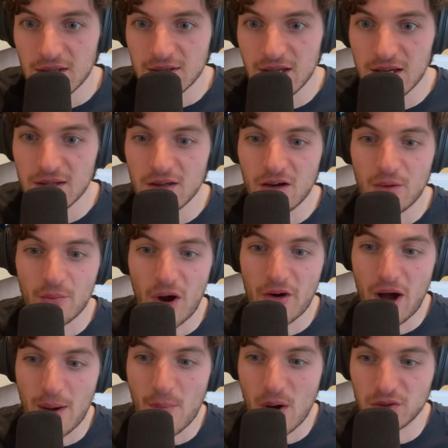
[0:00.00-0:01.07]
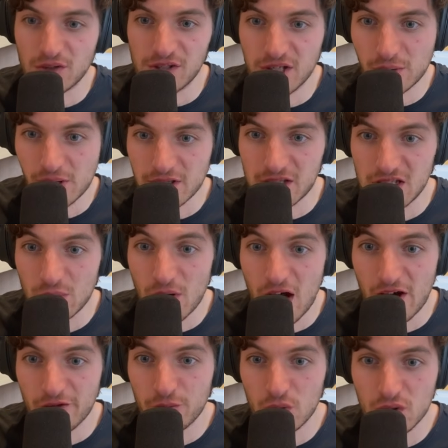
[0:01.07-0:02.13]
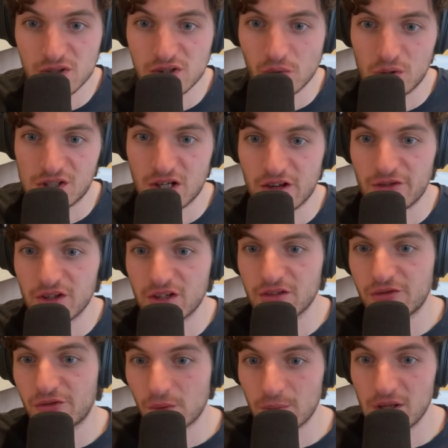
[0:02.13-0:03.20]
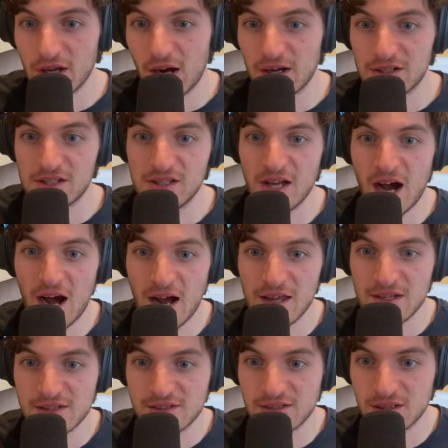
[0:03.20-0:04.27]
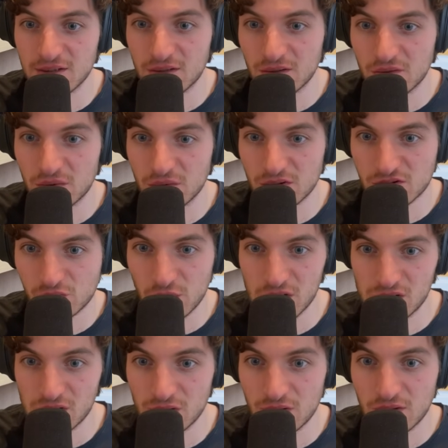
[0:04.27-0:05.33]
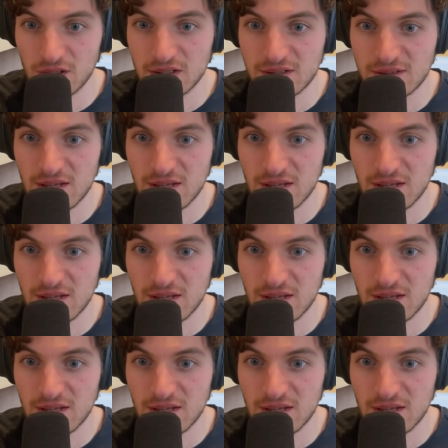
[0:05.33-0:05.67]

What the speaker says: Then about the hierarchy, we have books, which I think for me are the highest signal to noise ratio. It's